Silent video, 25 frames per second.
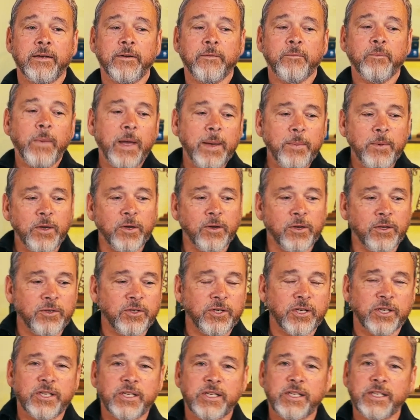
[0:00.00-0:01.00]
Maybe you can
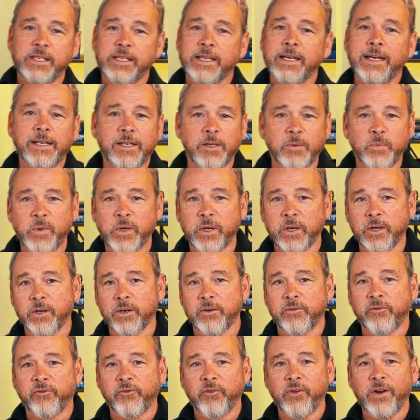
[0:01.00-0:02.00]
just seek to be a
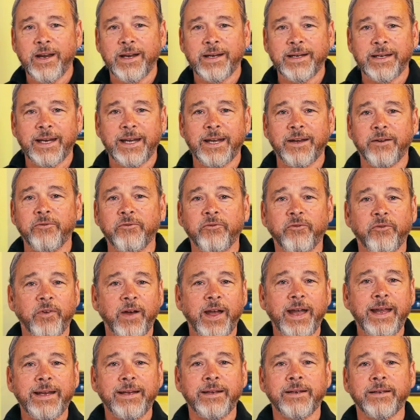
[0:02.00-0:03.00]
good friend and
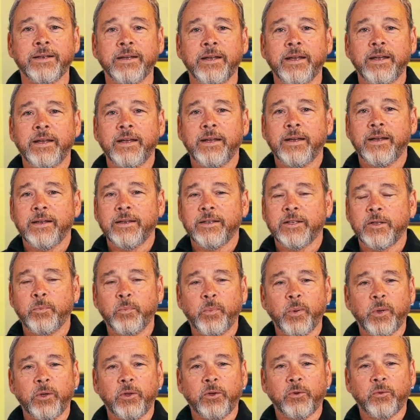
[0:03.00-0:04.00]
invite to
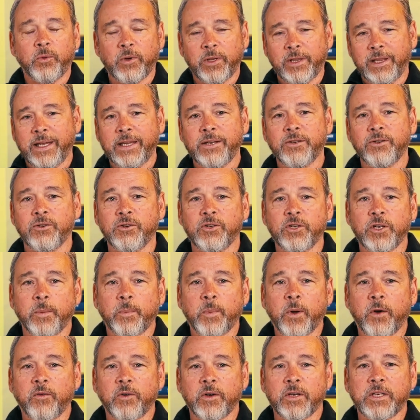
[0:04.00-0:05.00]
build a relationship
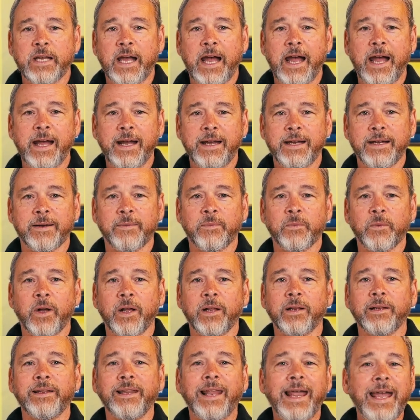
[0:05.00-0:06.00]
over time,
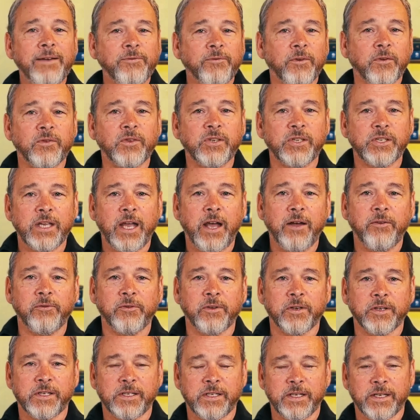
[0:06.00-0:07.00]
a life of
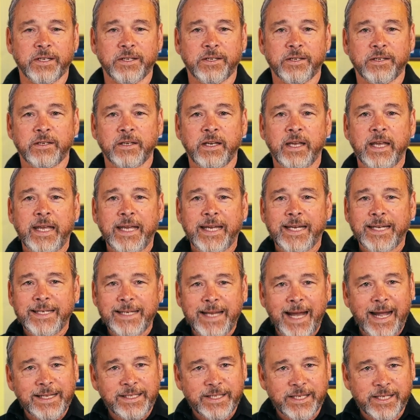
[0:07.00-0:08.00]
selflessness not